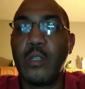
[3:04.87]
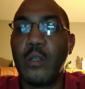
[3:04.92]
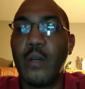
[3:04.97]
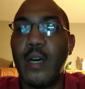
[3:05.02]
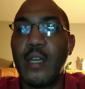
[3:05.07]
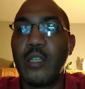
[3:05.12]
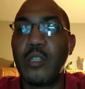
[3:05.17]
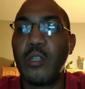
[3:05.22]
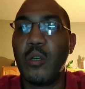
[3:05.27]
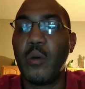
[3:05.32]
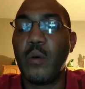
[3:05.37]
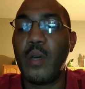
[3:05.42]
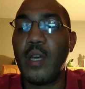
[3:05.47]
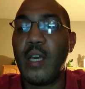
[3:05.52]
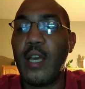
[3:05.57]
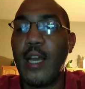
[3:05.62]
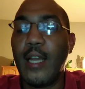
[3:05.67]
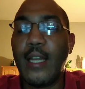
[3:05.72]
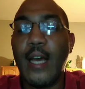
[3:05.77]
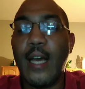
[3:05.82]
as though he
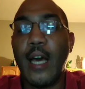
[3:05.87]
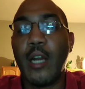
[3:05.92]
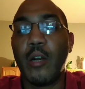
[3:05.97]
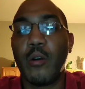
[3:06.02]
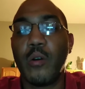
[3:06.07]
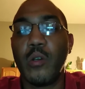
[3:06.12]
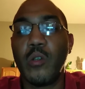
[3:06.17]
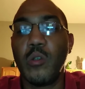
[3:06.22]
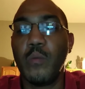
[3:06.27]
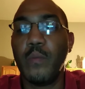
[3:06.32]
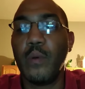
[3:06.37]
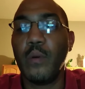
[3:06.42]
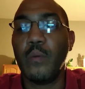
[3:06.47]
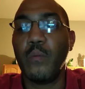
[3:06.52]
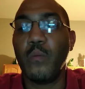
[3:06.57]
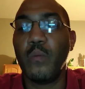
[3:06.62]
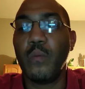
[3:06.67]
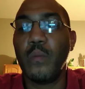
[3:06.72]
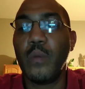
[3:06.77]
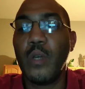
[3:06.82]
cannot hurt you, but
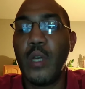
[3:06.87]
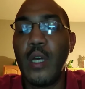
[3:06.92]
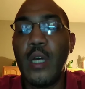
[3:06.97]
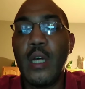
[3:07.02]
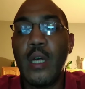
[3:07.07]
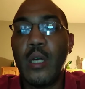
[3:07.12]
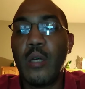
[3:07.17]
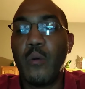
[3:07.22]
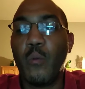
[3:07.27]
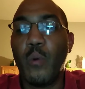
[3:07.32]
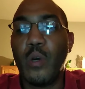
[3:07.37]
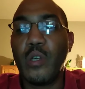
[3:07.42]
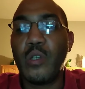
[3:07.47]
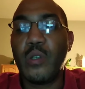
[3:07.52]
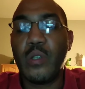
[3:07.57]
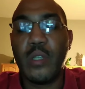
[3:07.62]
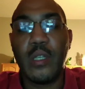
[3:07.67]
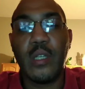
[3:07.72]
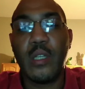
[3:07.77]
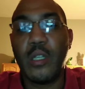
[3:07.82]

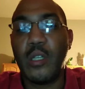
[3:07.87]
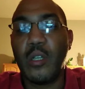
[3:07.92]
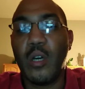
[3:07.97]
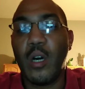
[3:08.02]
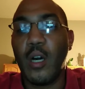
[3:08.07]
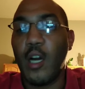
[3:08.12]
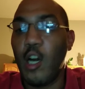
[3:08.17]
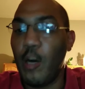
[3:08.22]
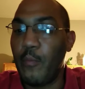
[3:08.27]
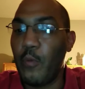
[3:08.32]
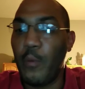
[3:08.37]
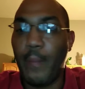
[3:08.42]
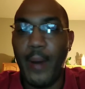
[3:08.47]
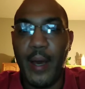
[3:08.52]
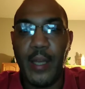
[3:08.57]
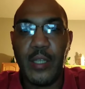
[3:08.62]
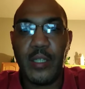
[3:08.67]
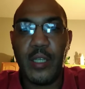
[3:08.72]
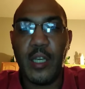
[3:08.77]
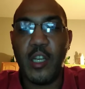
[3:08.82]
once a couple
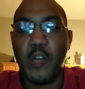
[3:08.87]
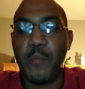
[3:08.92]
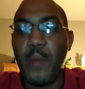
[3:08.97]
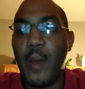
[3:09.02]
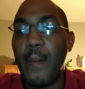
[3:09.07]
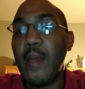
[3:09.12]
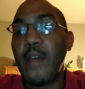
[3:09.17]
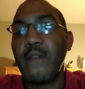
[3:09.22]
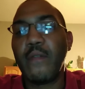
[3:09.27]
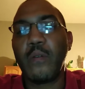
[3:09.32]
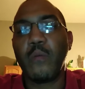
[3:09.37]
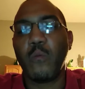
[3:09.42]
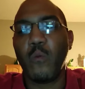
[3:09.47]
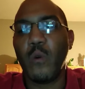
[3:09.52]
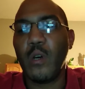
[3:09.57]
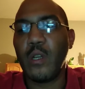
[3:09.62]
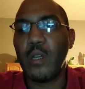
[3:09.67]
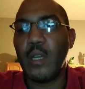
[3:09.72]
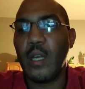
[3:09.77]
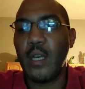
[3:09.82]
bites in, or maybe even
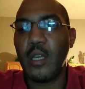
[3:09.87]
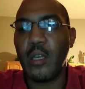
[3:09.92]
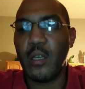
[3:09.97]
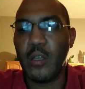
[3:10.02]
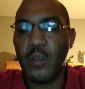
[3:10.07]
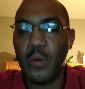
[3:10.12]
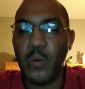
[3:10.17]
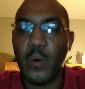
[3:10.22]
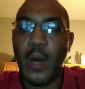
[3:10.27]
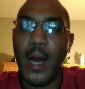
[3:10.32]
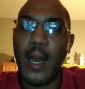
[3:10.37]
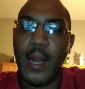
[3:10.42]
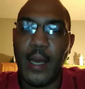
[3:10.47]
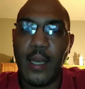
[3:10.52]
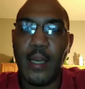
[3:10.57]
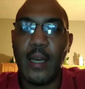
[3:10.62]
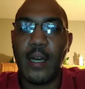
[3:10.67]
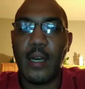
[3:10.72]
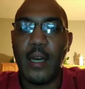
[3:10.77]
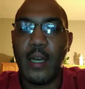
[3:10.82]
one, you got
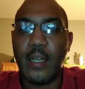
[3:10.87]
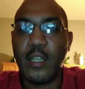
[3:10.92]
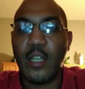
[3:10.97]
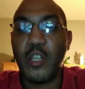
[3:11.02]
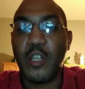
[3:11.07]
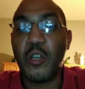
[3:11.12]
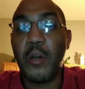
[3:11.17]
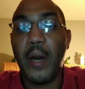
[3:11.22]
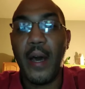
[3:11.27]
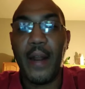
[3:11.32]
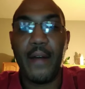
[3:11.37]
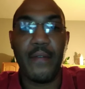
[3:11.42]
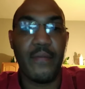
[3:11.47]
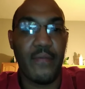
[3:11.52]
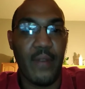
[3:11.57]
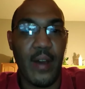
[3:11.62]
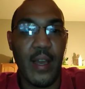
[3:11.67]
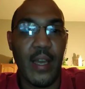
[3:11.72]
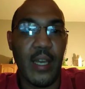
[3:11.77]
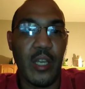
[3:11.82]
a
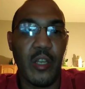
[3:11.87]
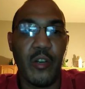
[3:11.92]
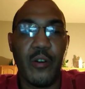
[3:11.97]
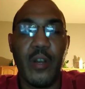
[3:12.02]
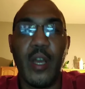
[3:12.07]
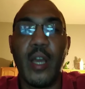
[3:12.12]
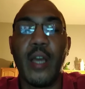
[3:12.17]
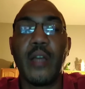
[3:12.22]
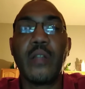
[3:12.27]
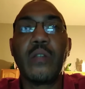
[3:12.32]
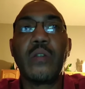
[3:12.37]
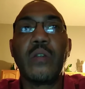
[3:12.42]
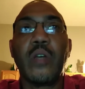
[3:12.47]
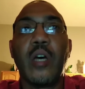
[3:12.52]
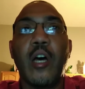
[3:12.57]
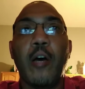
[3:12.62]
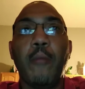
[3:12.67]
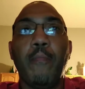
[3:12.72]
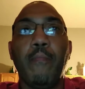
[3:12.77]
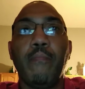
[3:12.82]
fight in your hands.
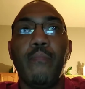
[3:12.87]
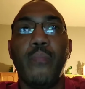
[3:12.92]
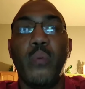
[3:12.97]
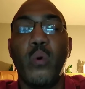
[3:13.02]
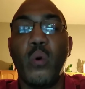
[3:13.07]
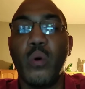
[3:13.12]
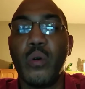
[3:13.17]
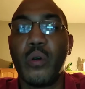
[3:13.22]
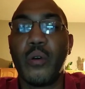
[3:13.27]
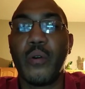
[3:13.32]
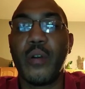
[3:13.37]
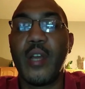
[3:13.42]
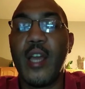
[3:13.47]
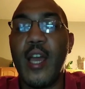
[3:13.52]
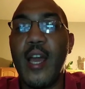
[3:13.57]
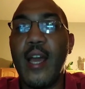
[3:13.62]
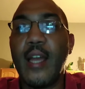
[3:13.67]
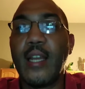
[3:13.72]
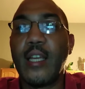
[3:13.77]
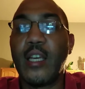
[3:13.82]
Porter
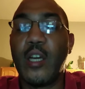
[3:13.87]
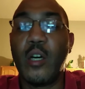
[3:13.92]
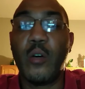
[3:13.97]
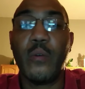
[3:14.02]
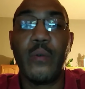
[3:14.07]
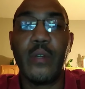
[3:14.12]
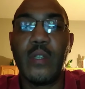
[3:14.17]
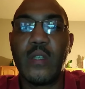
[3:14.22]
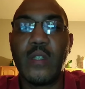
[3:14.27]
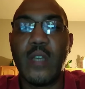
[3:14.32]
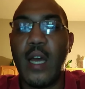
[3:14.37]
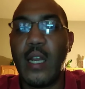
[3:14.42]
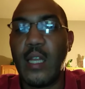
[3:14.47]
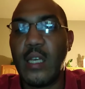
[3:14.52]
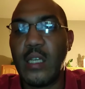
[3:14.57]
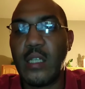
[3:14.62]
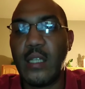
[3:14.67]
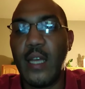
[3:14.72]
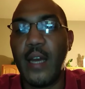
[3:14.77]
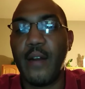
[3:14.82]
can go inside. He
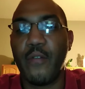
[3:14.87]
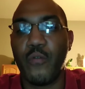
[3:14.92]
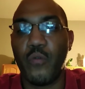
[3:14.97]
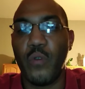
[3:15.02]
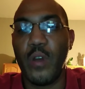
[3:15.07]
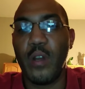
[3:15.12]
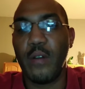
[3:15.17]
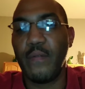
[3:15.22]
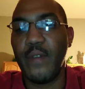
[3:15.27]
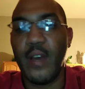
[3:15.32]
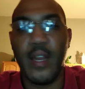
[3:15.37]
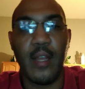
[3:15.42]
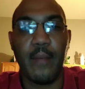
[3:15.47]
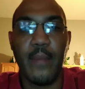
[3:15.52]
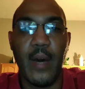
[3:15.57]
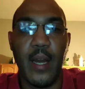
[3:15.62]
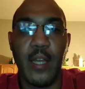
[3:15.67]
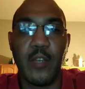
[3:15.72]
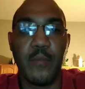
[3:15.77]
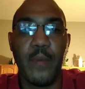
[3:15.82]
is not afraid of
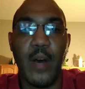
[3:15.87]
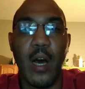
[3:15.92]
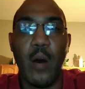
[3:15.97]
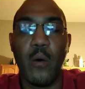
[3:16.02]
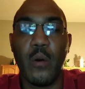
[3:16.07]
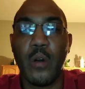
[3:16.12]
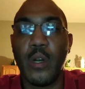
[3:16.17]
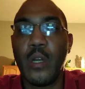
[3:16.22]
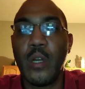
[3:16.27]
anybody's power,